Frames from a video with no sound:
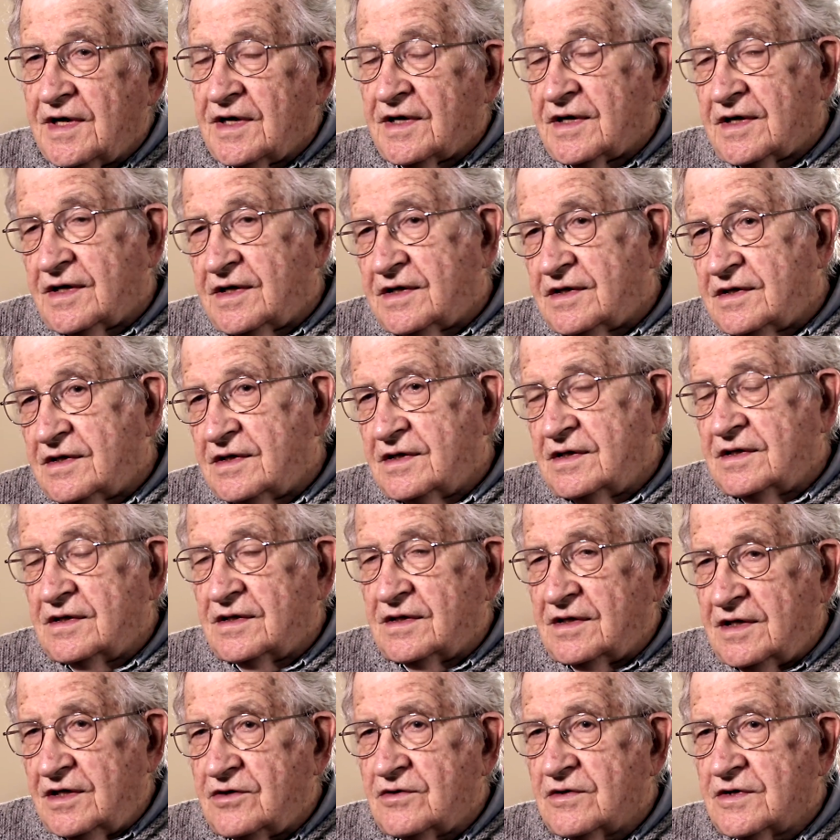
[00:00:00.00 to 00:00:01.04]
And
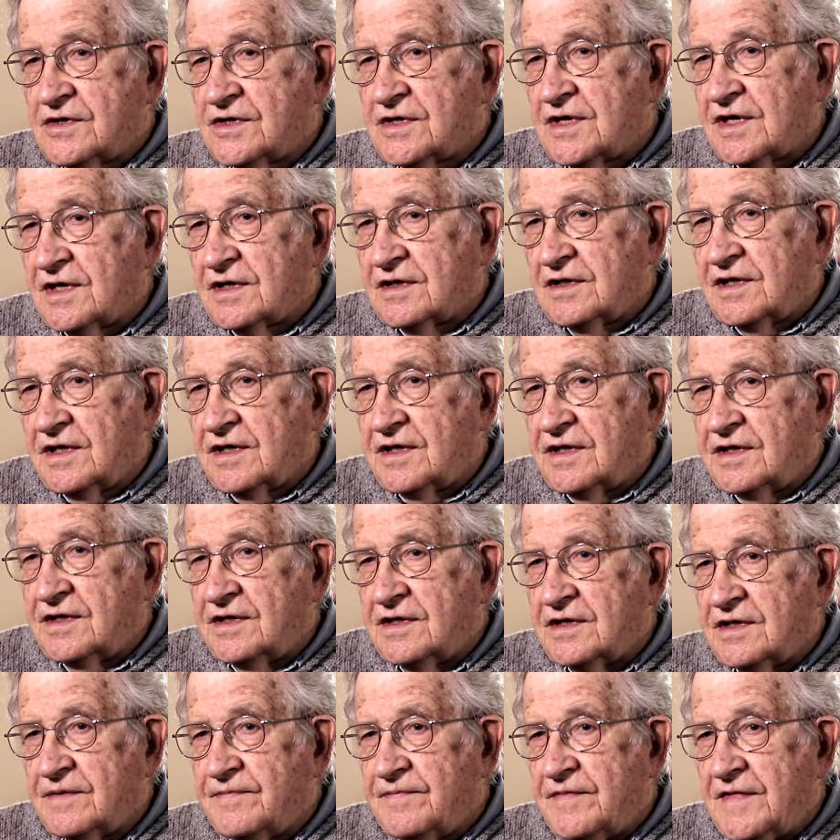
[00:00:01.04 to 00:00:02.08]
interestingly,
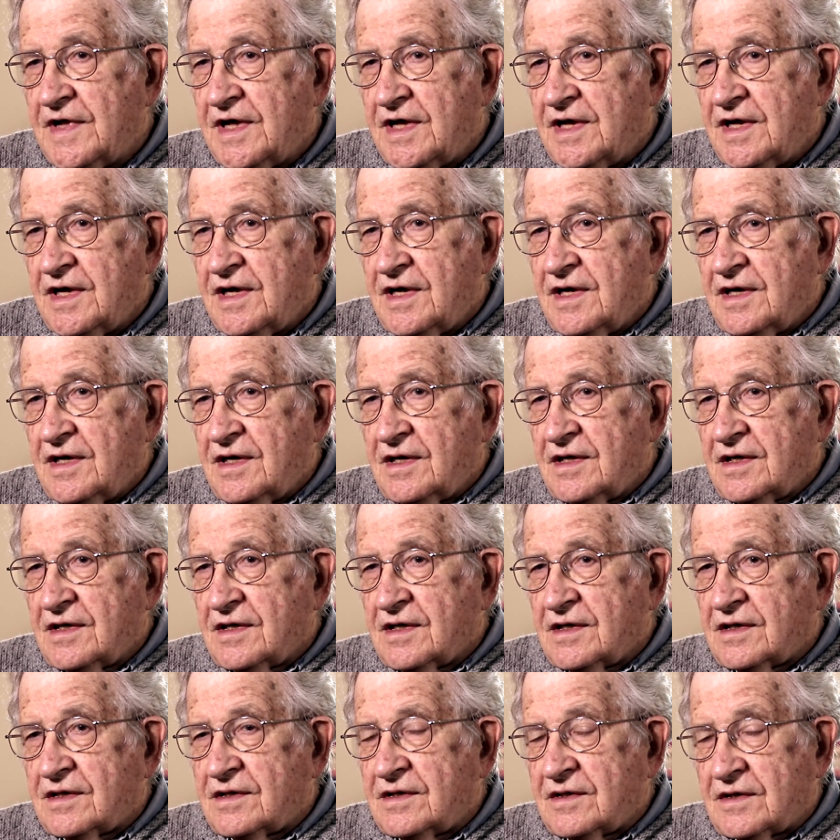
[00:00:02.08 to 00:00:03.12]

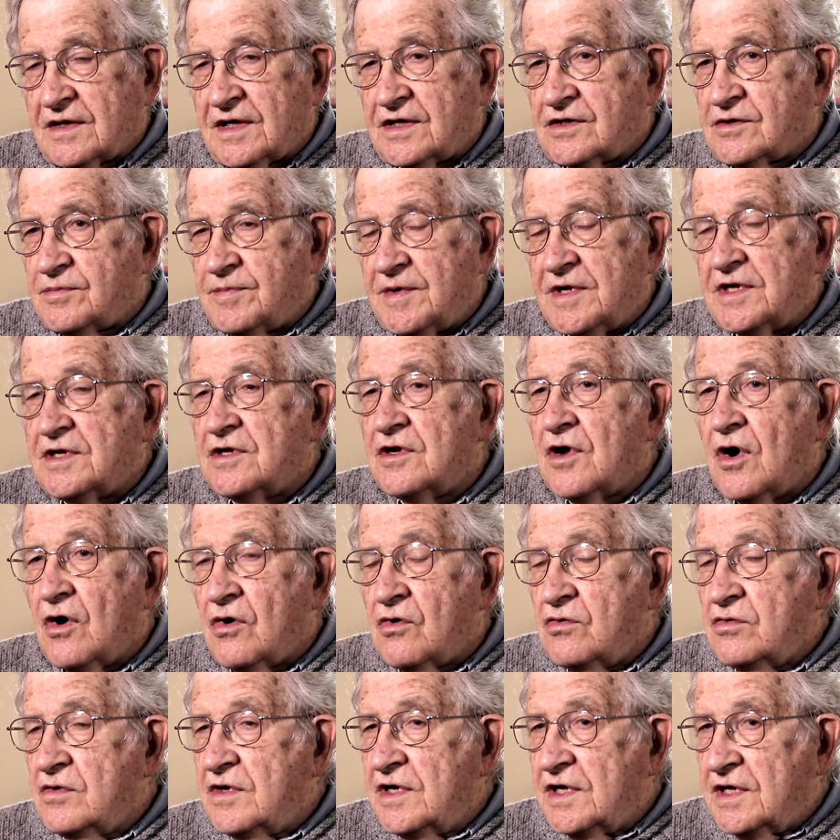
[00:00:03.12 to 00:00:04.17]
there has been
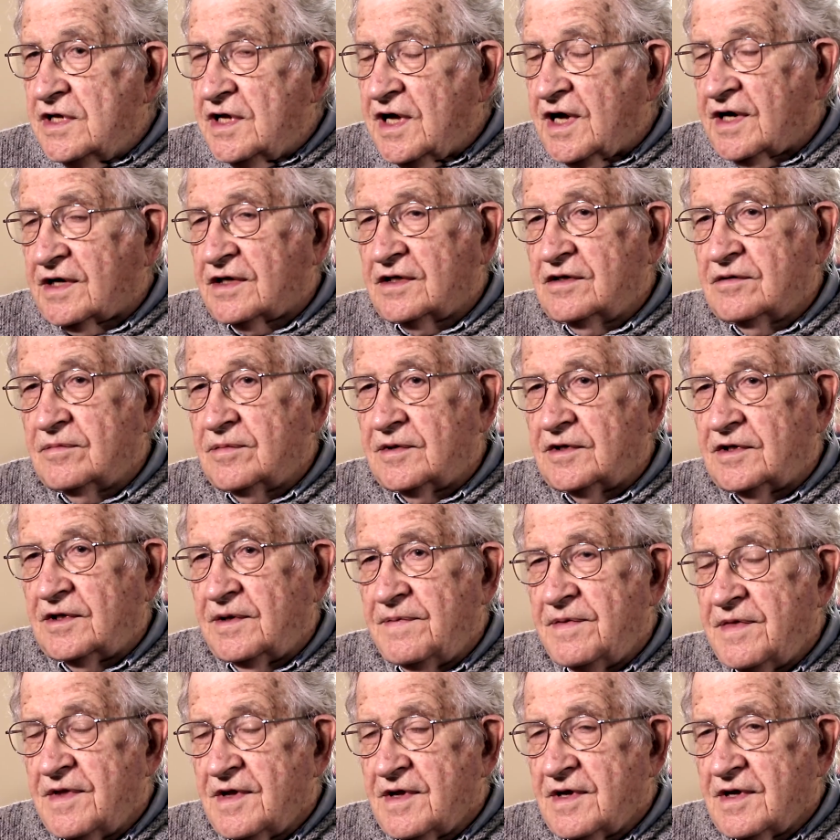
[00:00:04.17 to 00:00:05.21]
no detectable